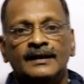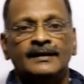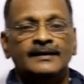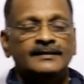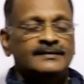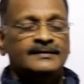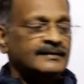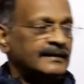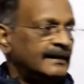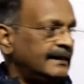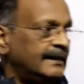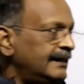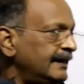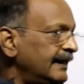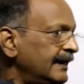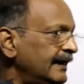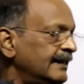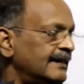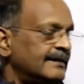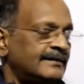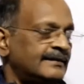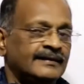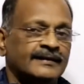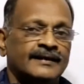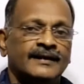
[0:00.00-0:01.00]
it is
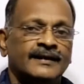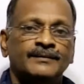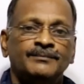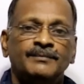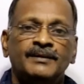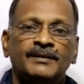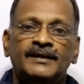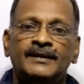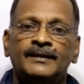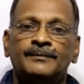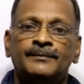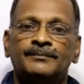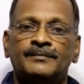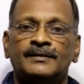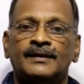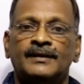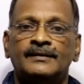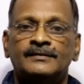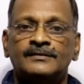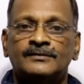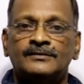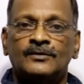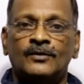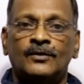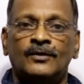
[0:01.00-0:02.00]
entering the second medium
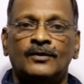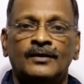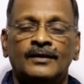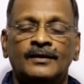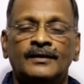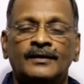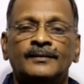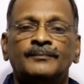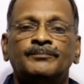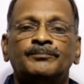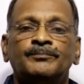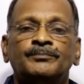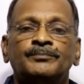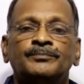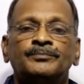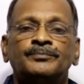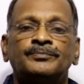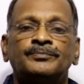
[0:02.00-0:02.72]
is called